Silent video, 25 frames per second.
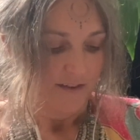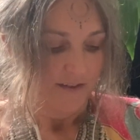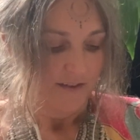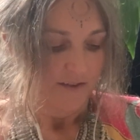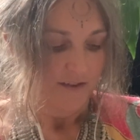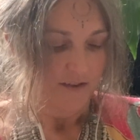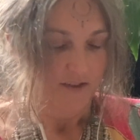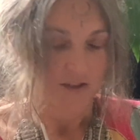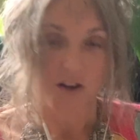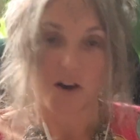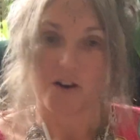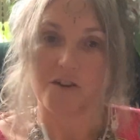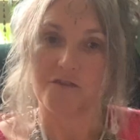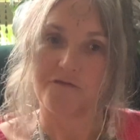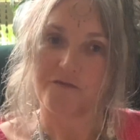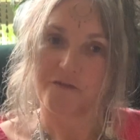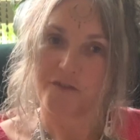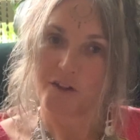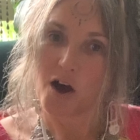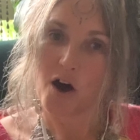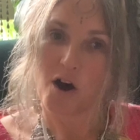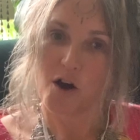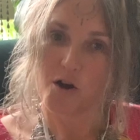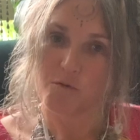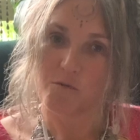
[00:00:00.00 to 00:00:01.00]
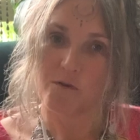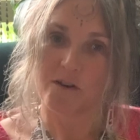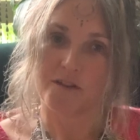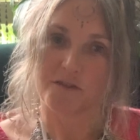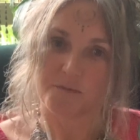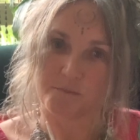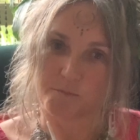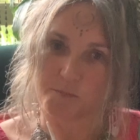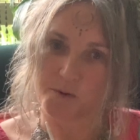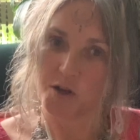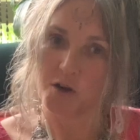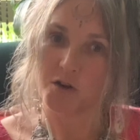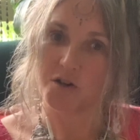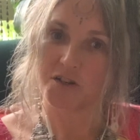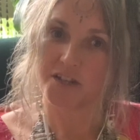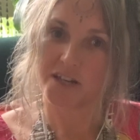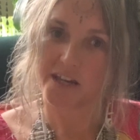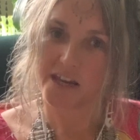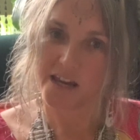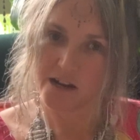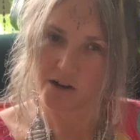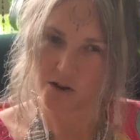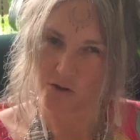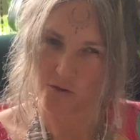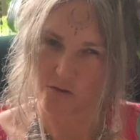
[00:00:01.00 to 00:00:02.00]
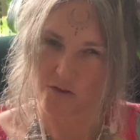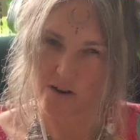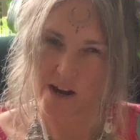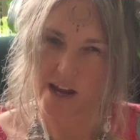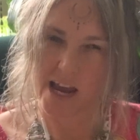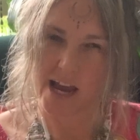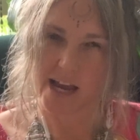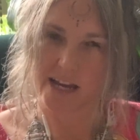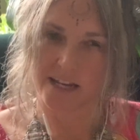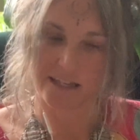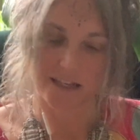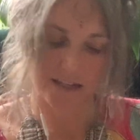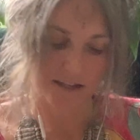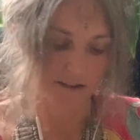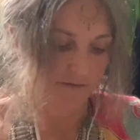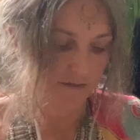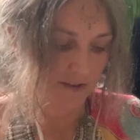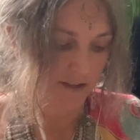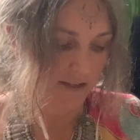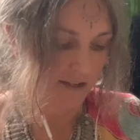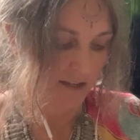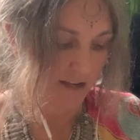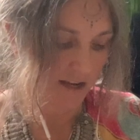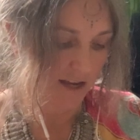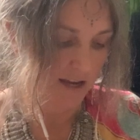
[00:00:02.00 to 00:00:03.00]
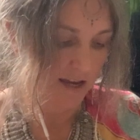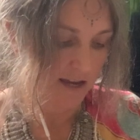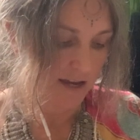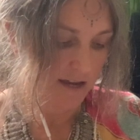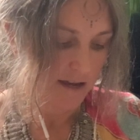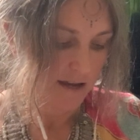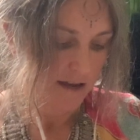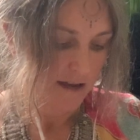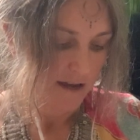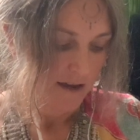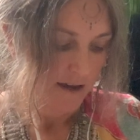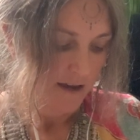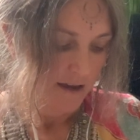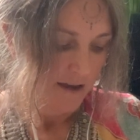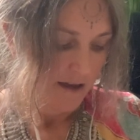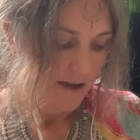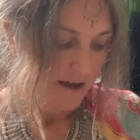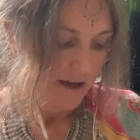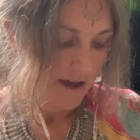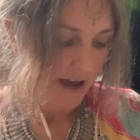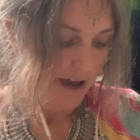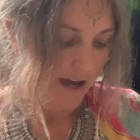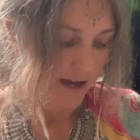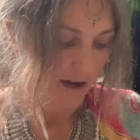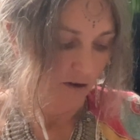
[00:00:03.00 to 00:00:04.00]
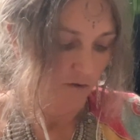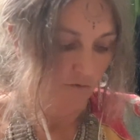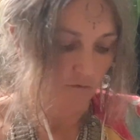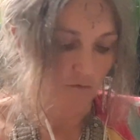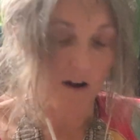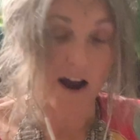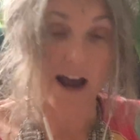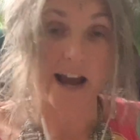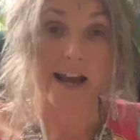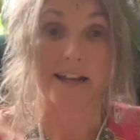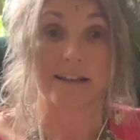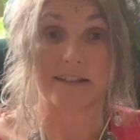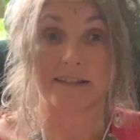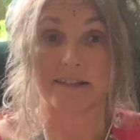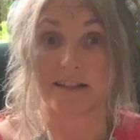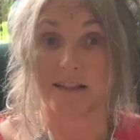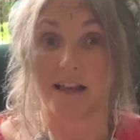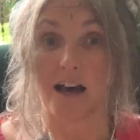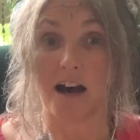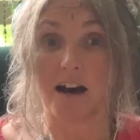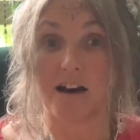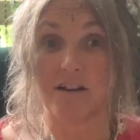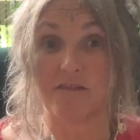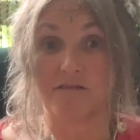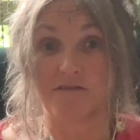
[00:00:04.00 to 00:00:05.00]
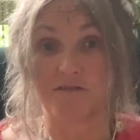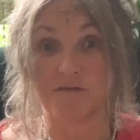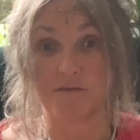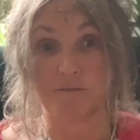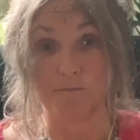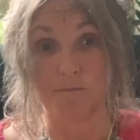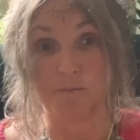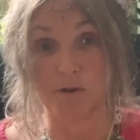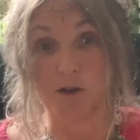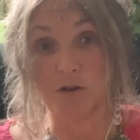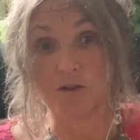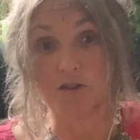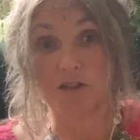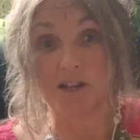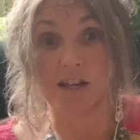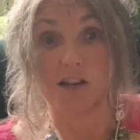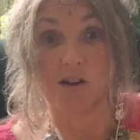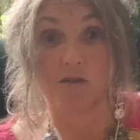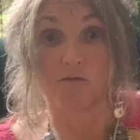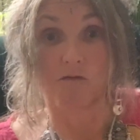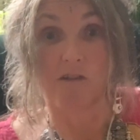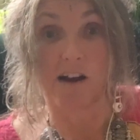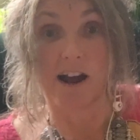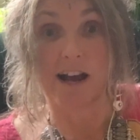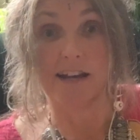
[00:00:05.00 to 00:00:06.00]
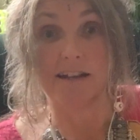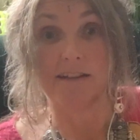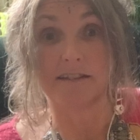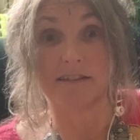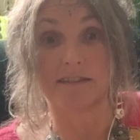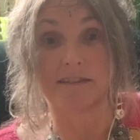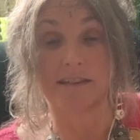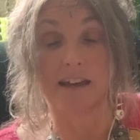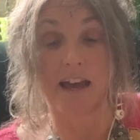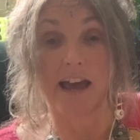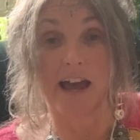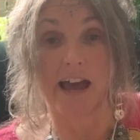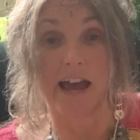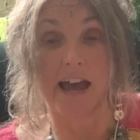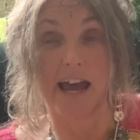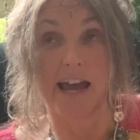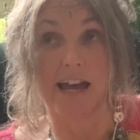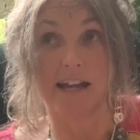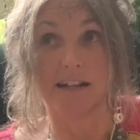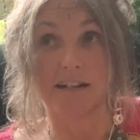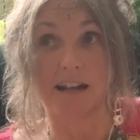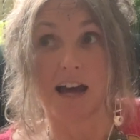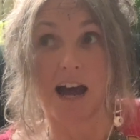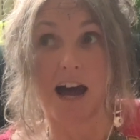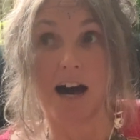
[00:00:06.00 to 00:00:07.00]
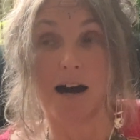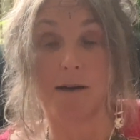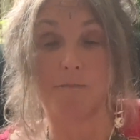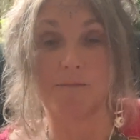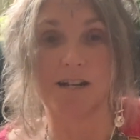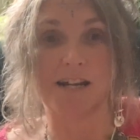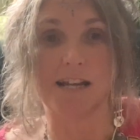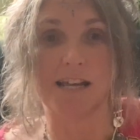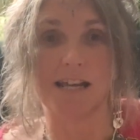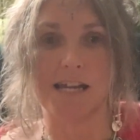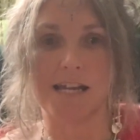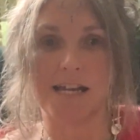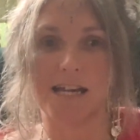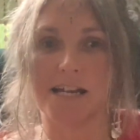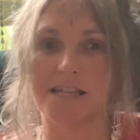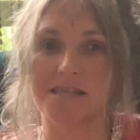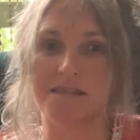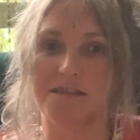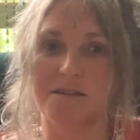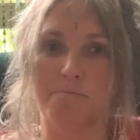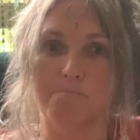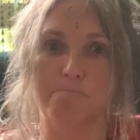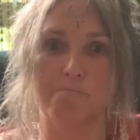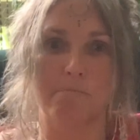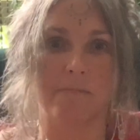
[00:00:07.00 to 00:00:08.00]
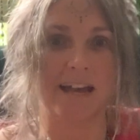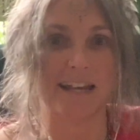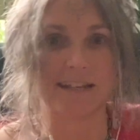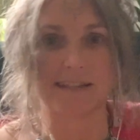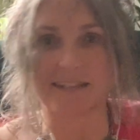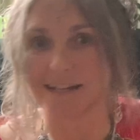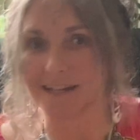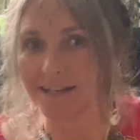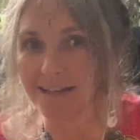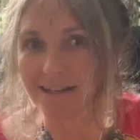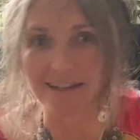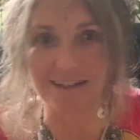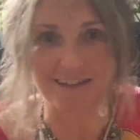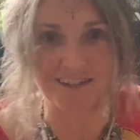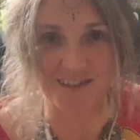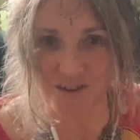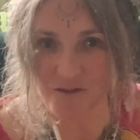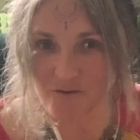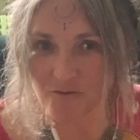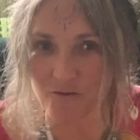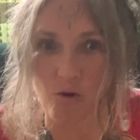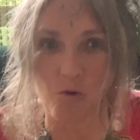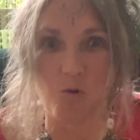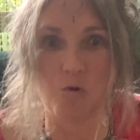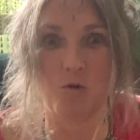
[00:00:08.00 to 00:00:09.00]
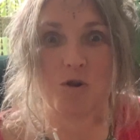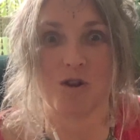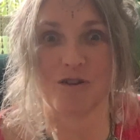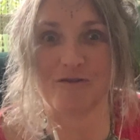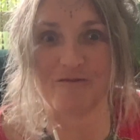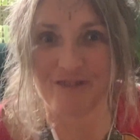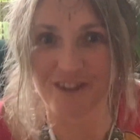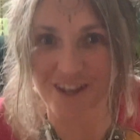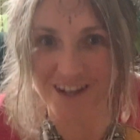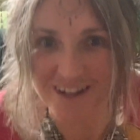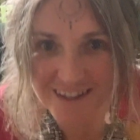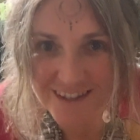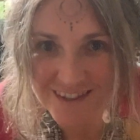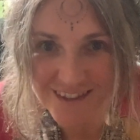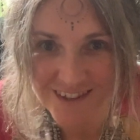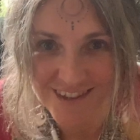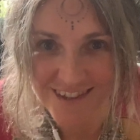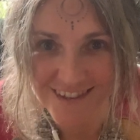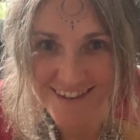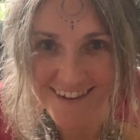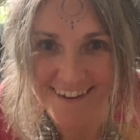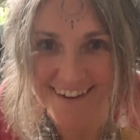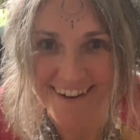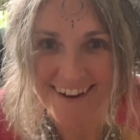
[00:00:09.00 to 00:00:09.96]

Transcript: So flow with beauty and creativity and grace, love, beauty, grace, and harmony in the messiness of all of this.